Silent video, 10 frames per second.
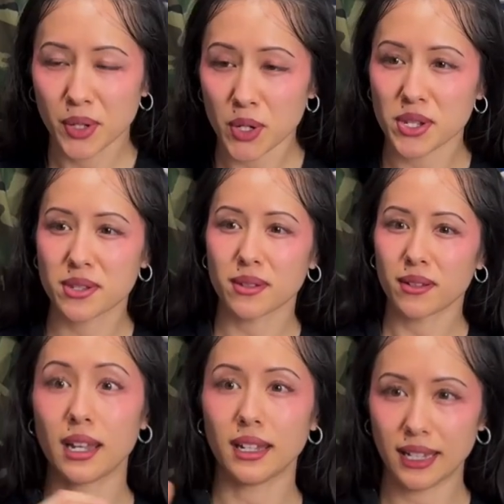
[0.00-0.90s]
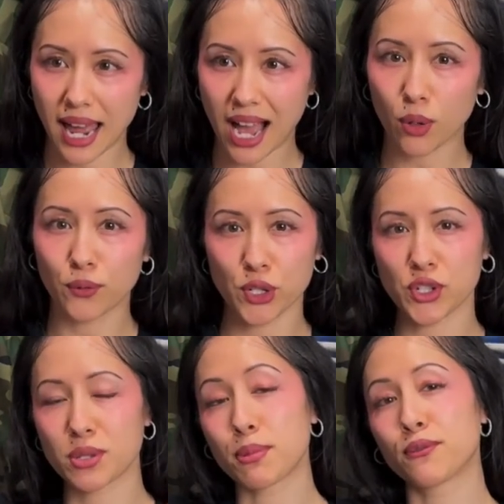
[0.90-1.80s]
Because now
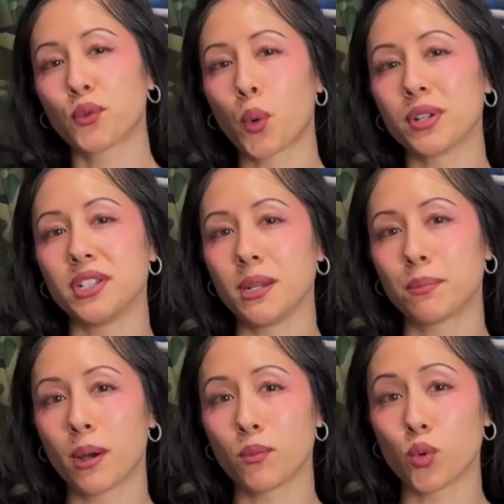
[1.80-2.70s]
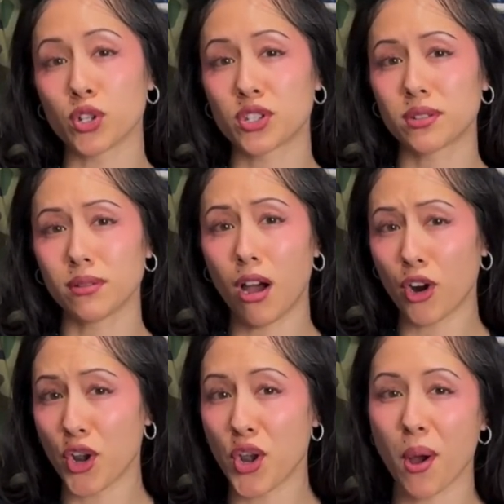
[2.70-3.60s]
versus before, when Depop was our
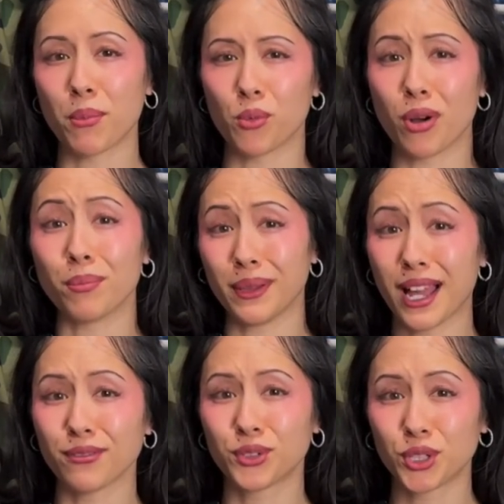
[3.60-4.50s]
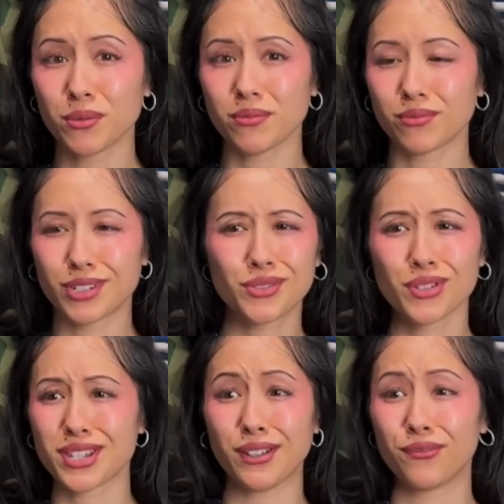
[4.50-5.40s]
#1 platform, which
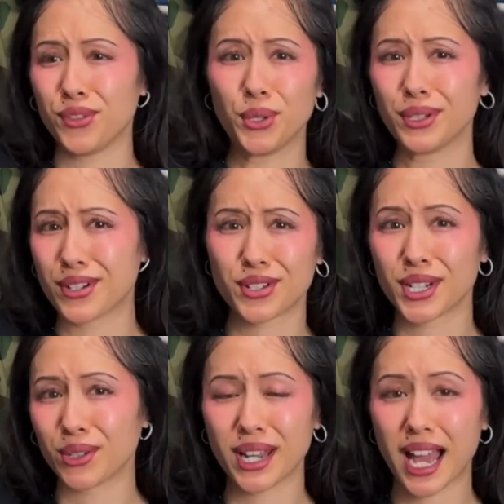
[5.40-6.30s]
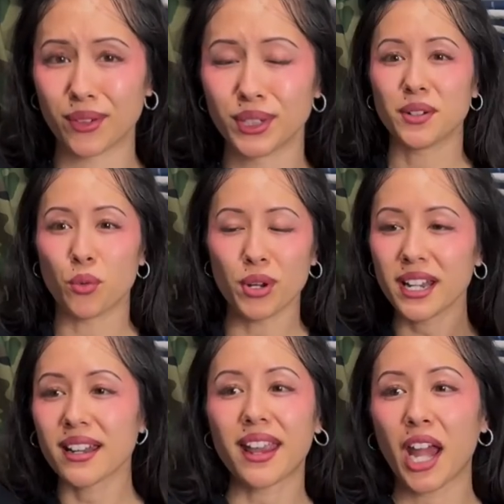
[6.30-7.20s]
was a few years ago now, we
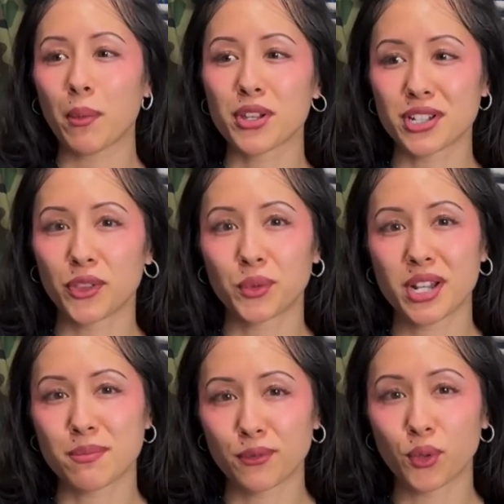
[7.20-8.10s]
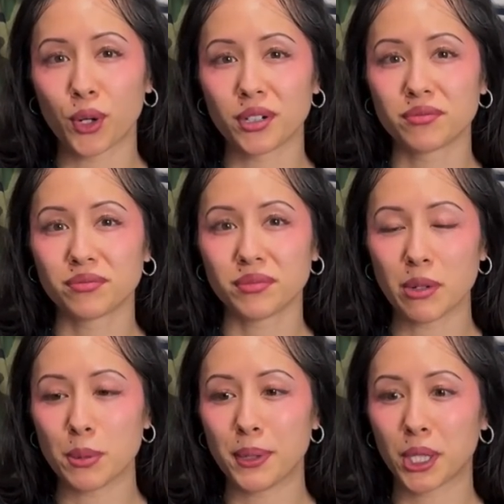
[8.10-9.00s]
didn't care about sell-through rates before, and
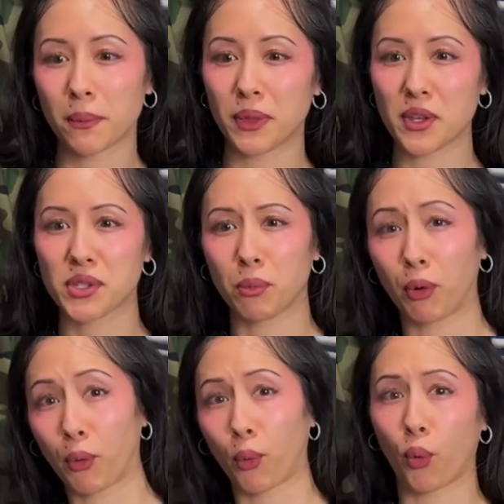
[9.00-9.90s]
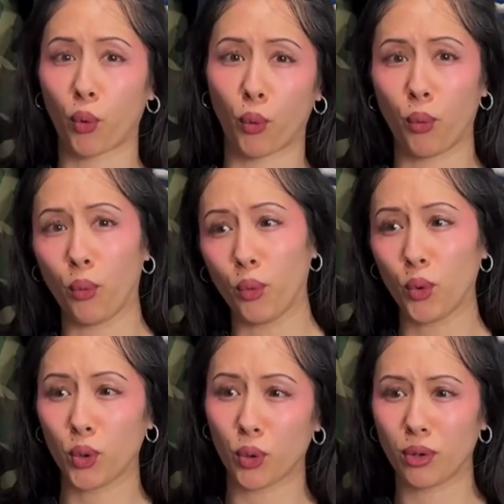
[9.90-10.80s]
we picked up things that were
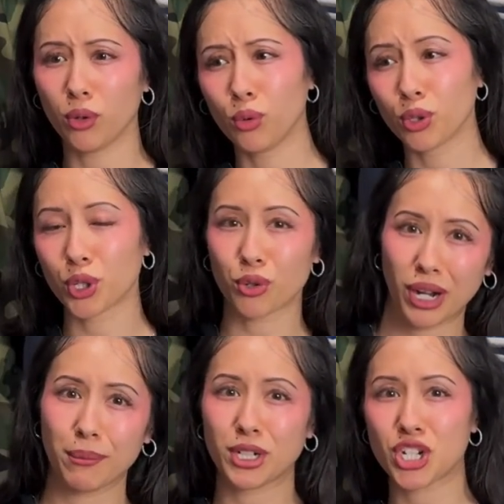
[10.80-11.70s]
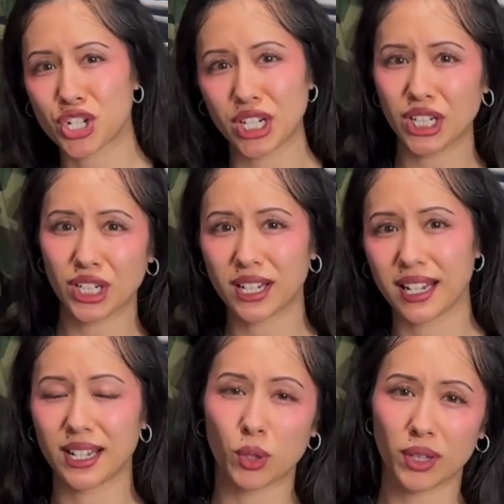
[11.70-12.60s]
cool or grandma chic
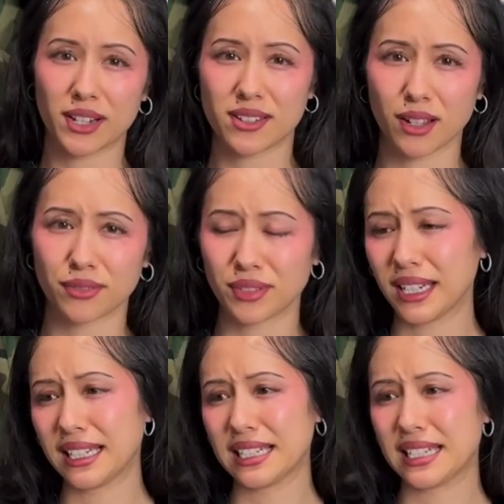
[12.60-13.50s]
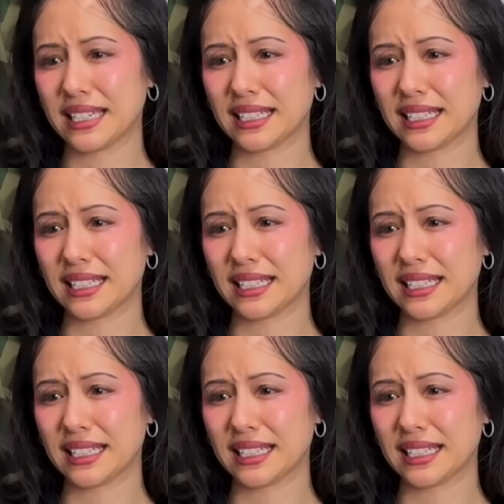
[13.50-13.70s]
and all that stuff, and